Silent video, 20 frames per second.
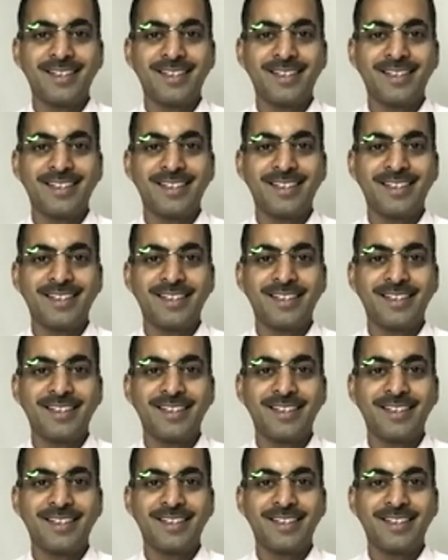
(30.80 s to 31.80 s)

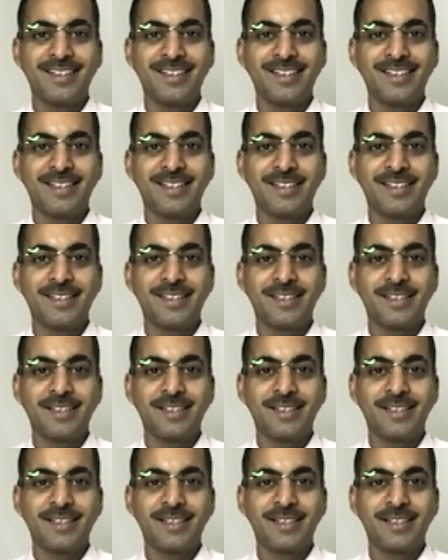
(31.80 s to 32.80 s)

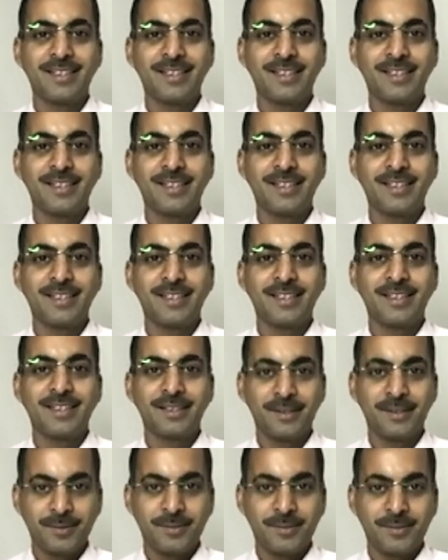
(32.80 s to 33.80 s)

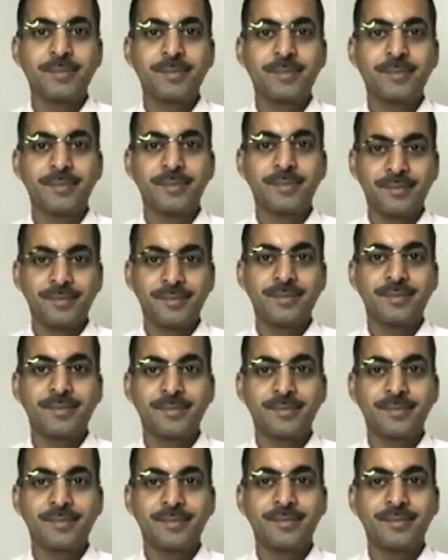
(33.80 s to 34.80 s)

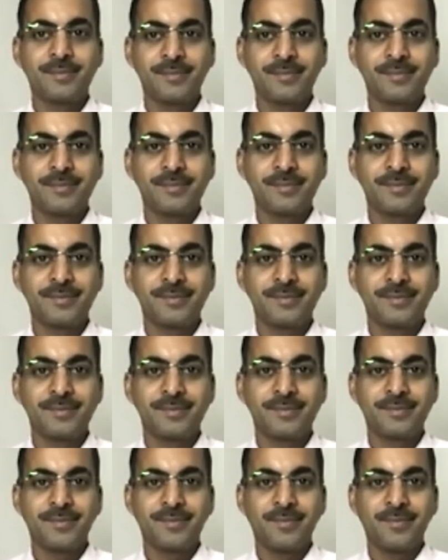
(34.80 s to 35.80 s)

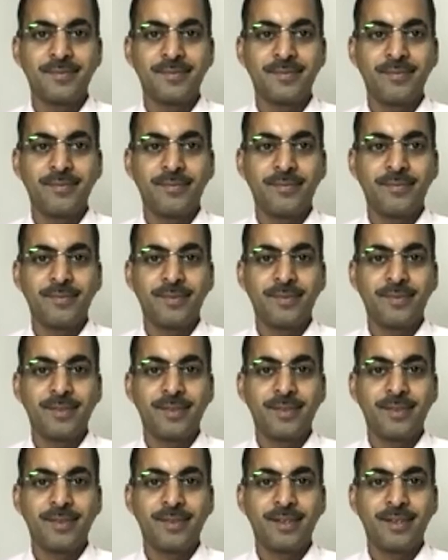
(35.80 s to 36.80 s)

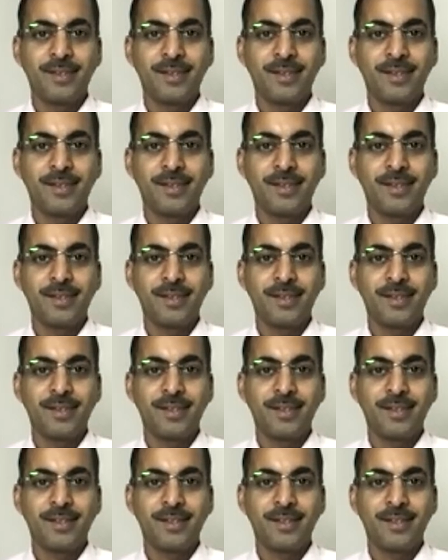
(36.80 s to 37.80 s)

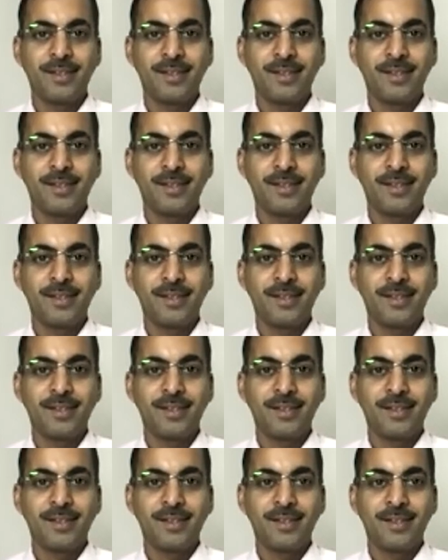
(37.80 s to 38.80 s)
(silent)